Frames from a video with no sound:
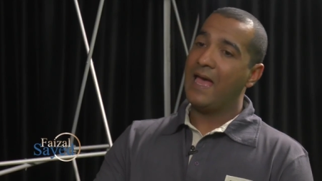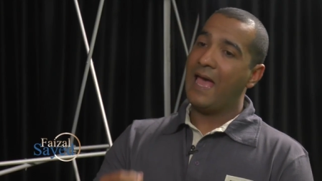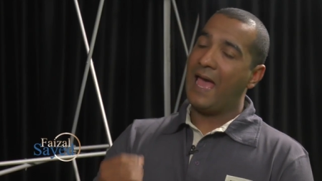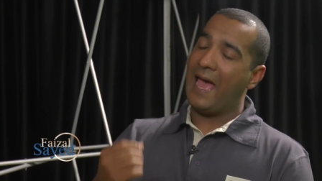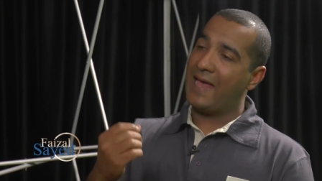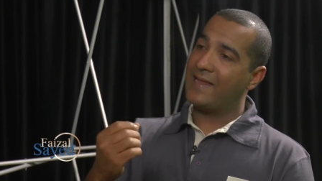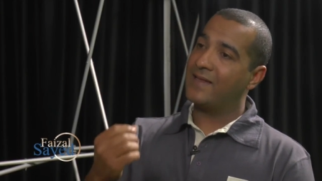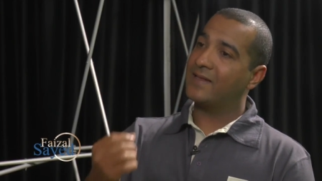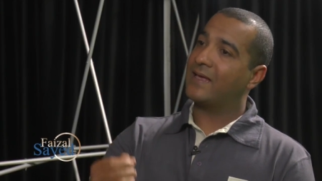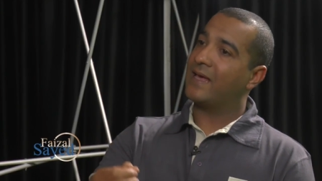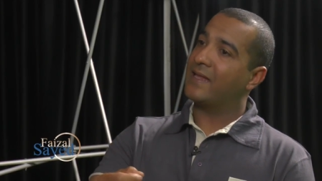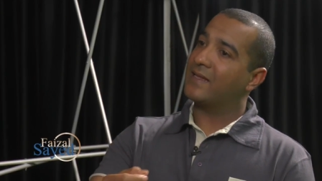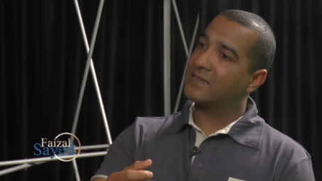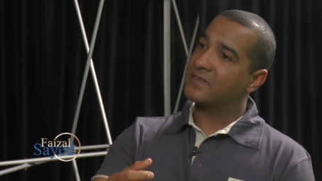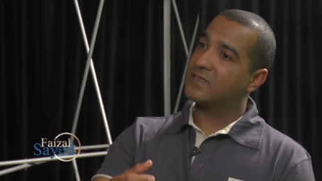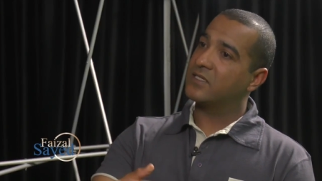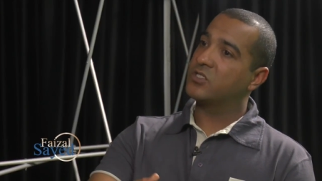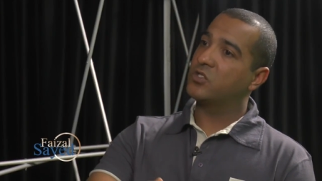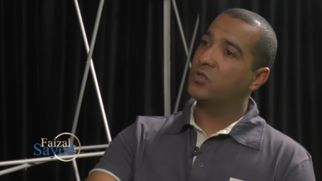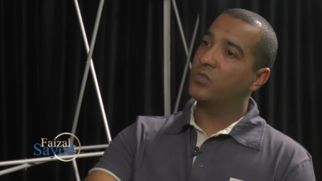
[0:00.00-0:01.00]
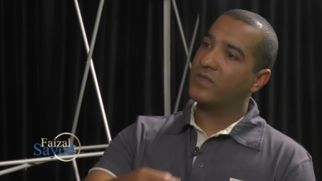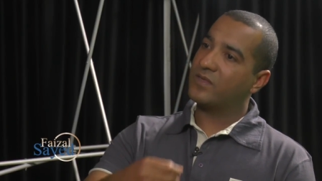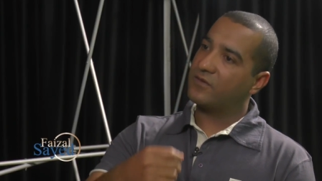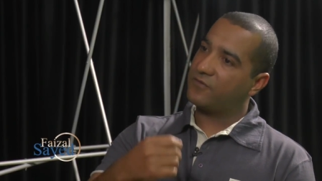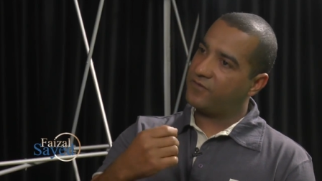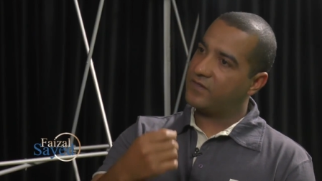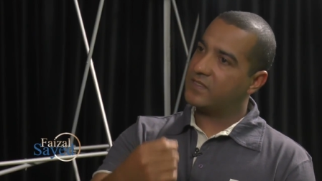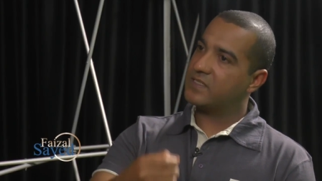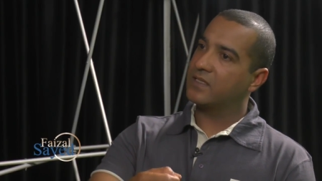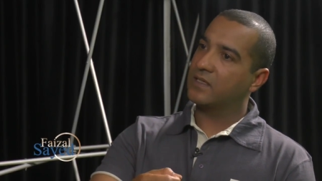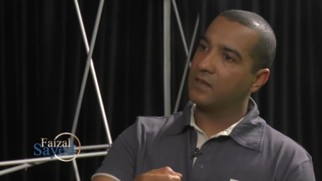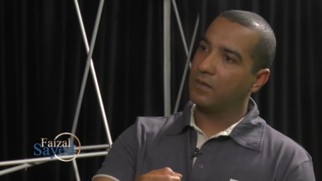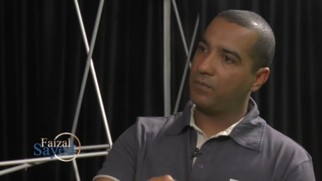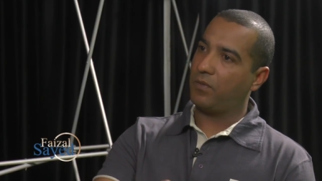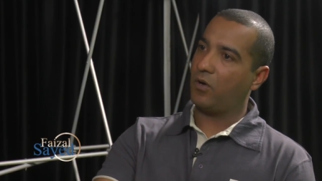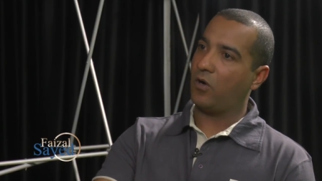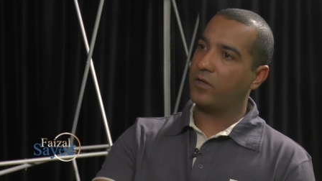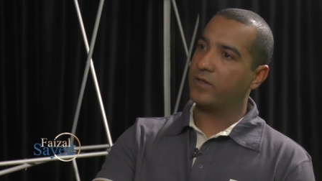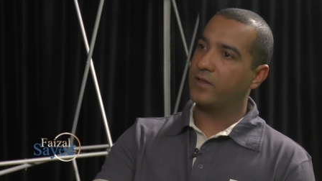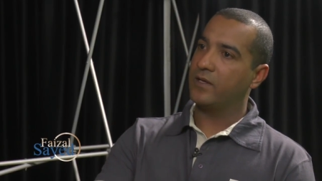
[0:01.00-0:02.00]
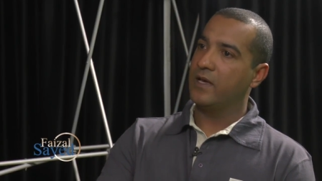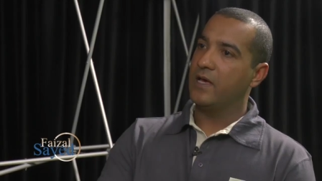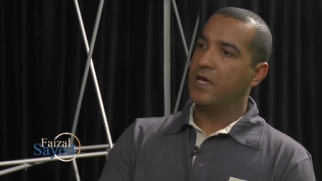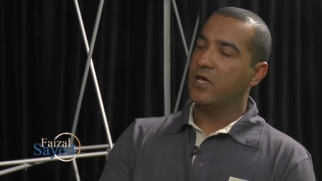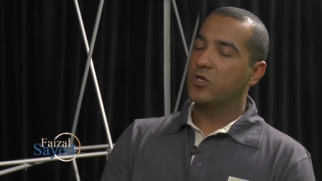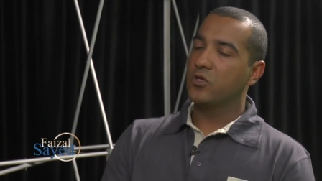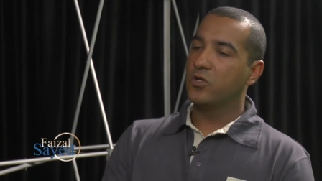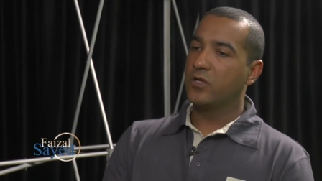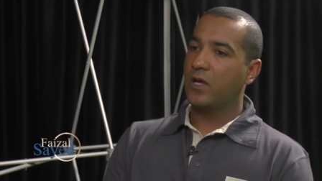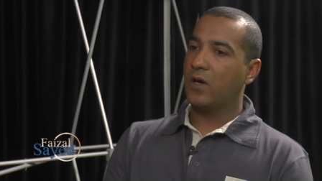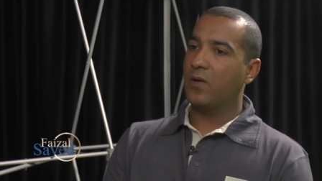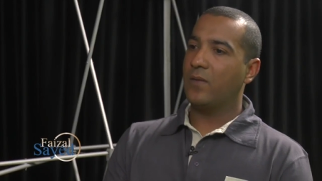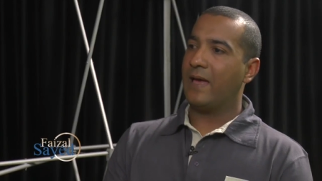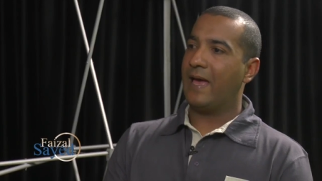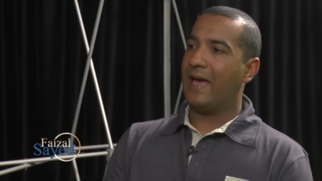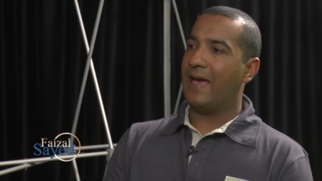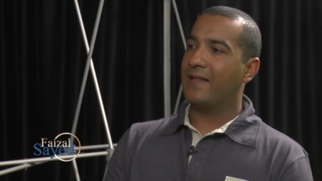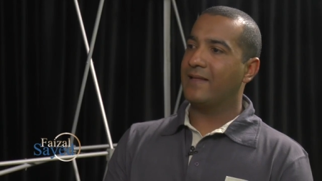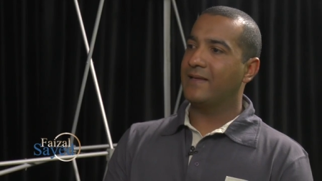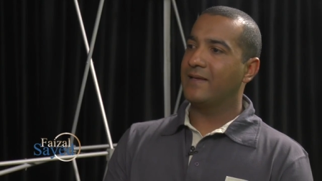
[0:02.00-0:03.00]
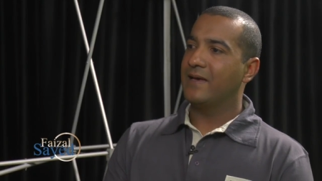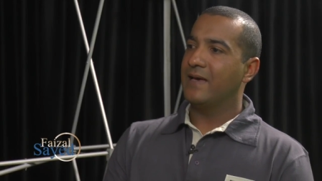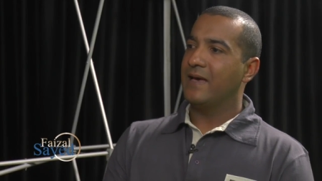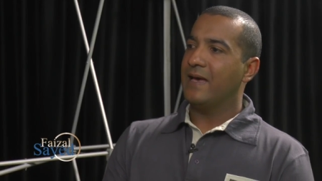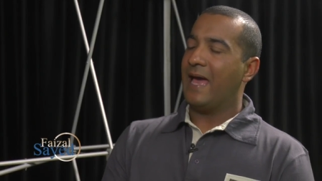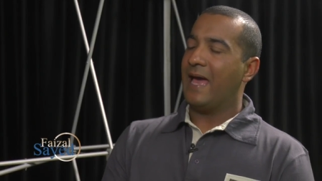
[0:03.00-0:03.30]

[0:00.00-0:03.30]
and it can assist you with the physical part, you know, and